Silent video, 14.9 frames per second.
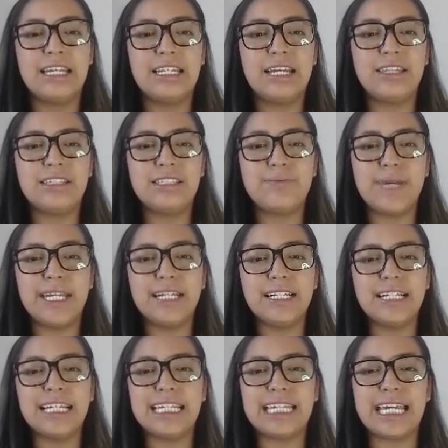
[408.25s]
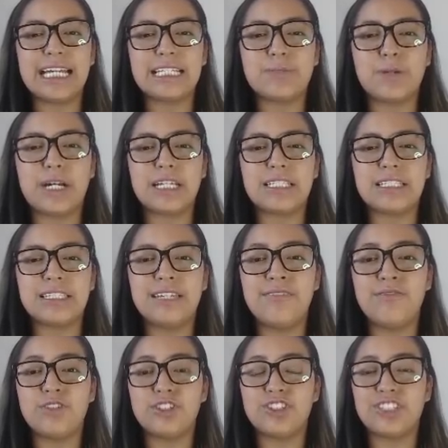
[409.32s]
Now, the debate on cutting gas prices in
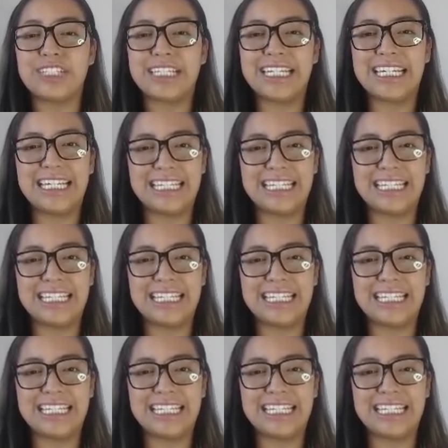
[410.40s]
Virginia